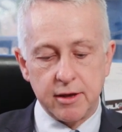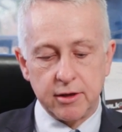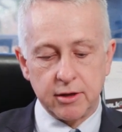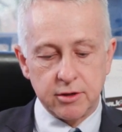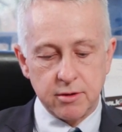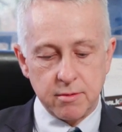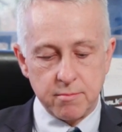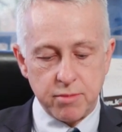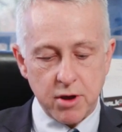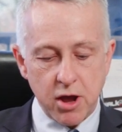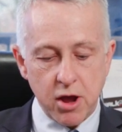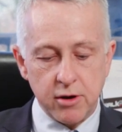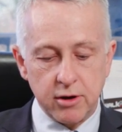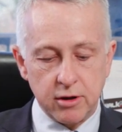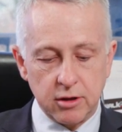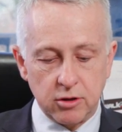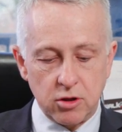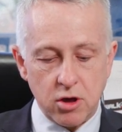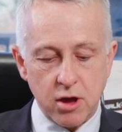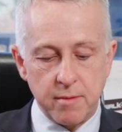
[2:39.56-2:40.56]
component
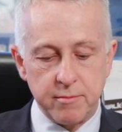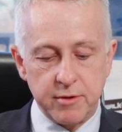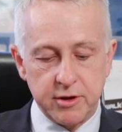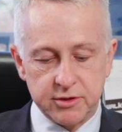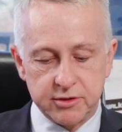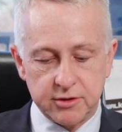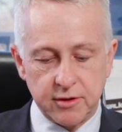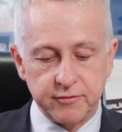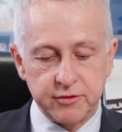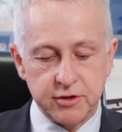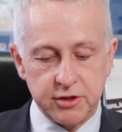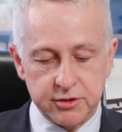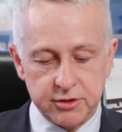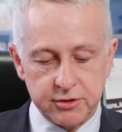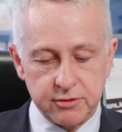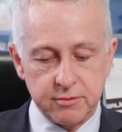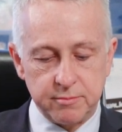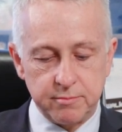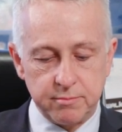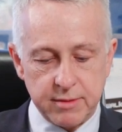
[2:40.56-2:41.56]
alignment and soft
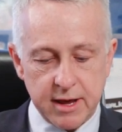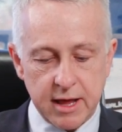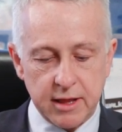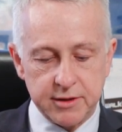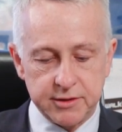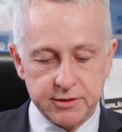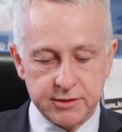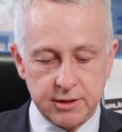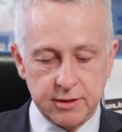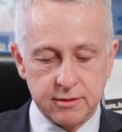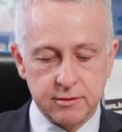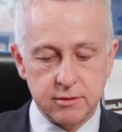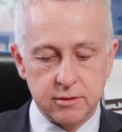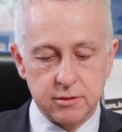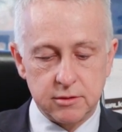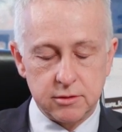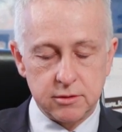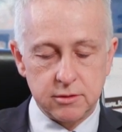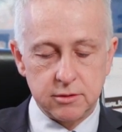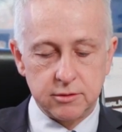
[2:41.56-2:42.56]
tissue balancing.
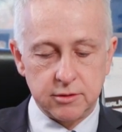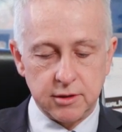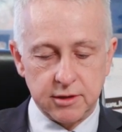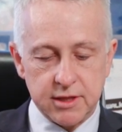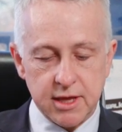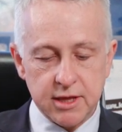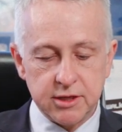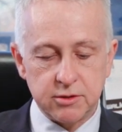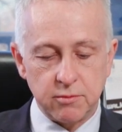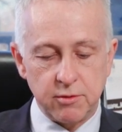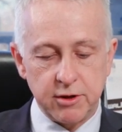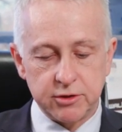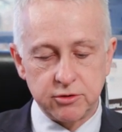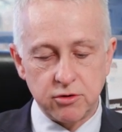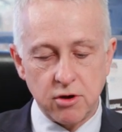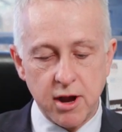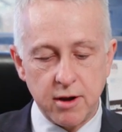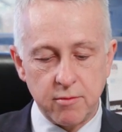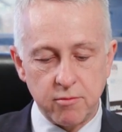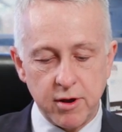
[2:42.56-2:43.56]
The things that we're
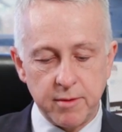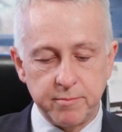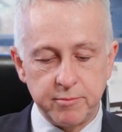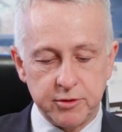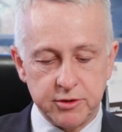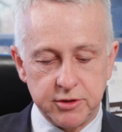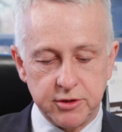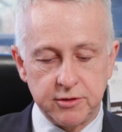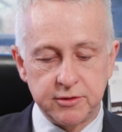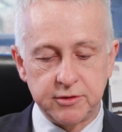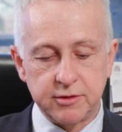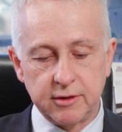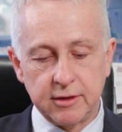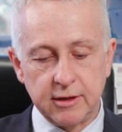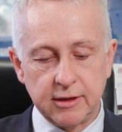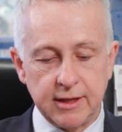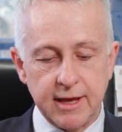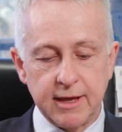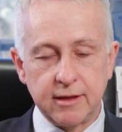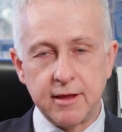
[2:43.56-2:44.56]
trying to reproduce are
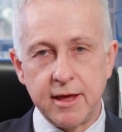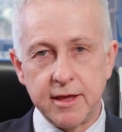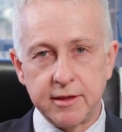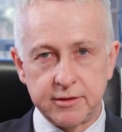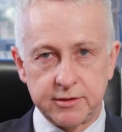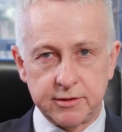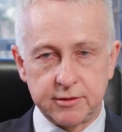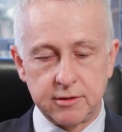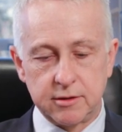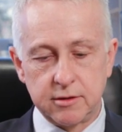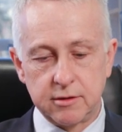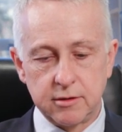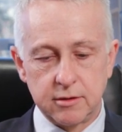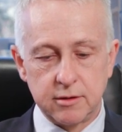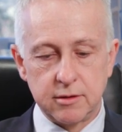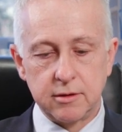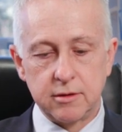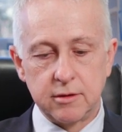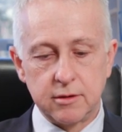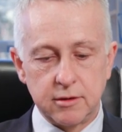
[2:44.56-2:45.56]
the leg lengths,
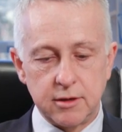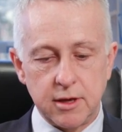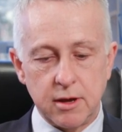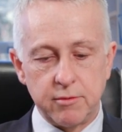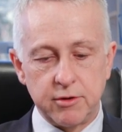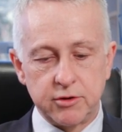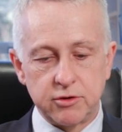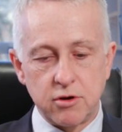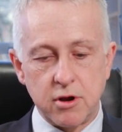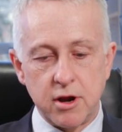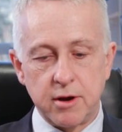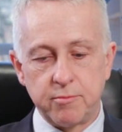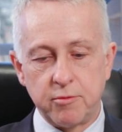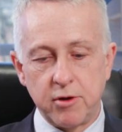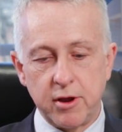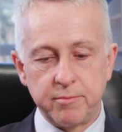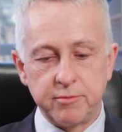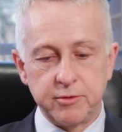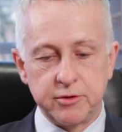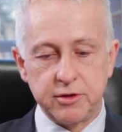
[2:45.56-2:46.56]
and we're trying to
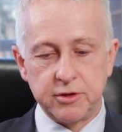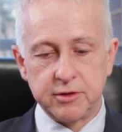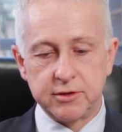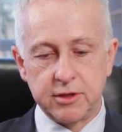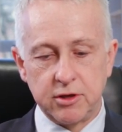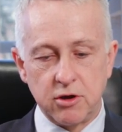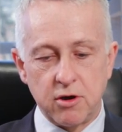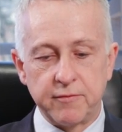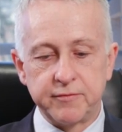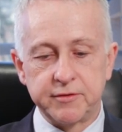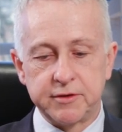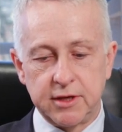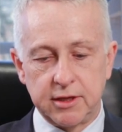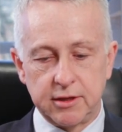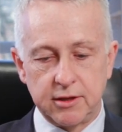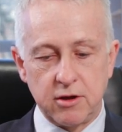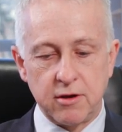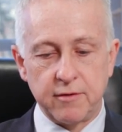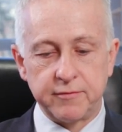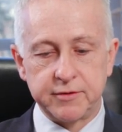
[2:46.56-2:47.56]
reproduce the offset.
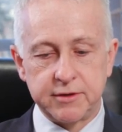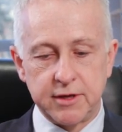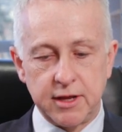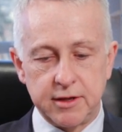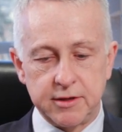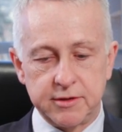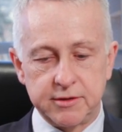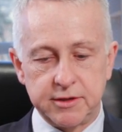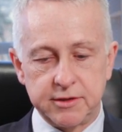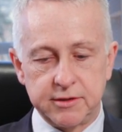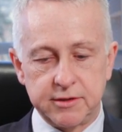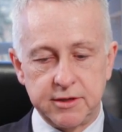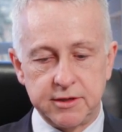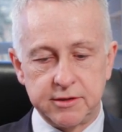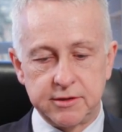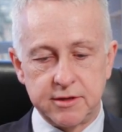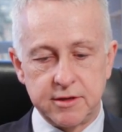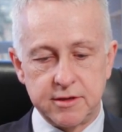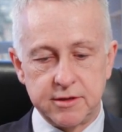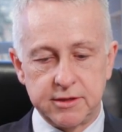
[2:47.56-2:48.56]
The offset is this
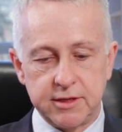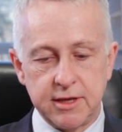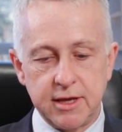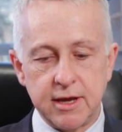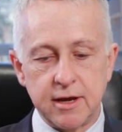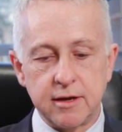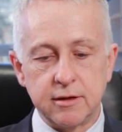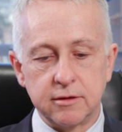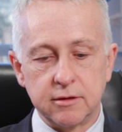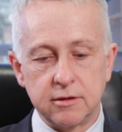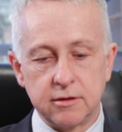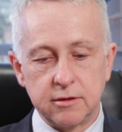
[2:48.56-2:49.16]
distance here,